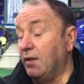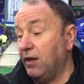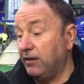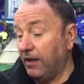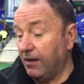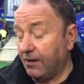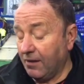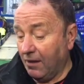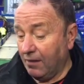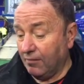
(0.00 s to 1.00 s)
Yeah, he
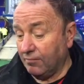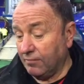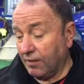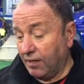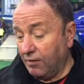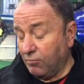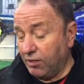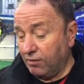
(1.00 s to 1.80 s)
did. Again,